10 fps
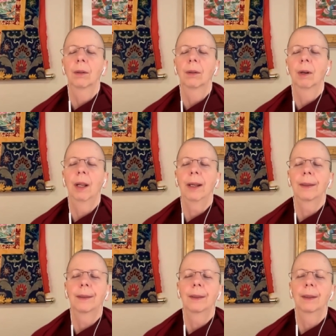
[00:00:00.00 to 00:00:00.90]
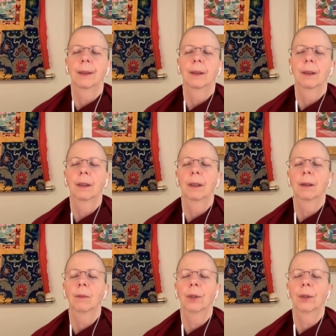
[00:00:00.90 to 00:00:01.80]
you relax
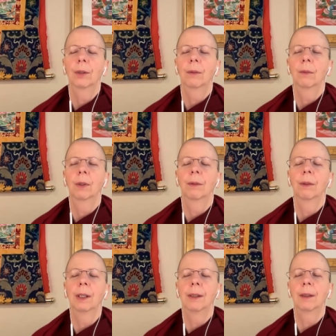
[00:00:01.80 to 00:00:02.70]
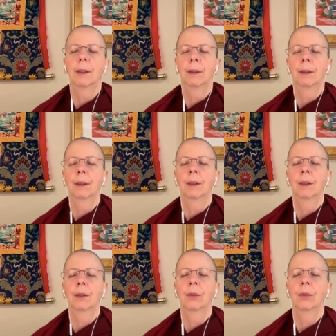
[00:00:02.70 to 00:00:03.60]
and watch what releases. Is
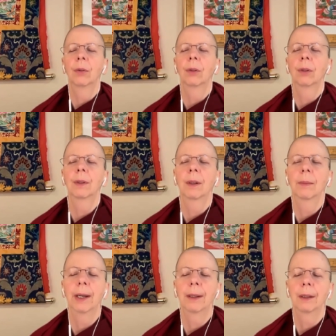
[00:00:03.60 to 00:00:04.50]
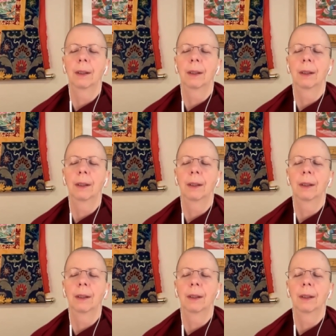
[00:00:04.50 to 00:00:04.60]
it the jaw or is it the back of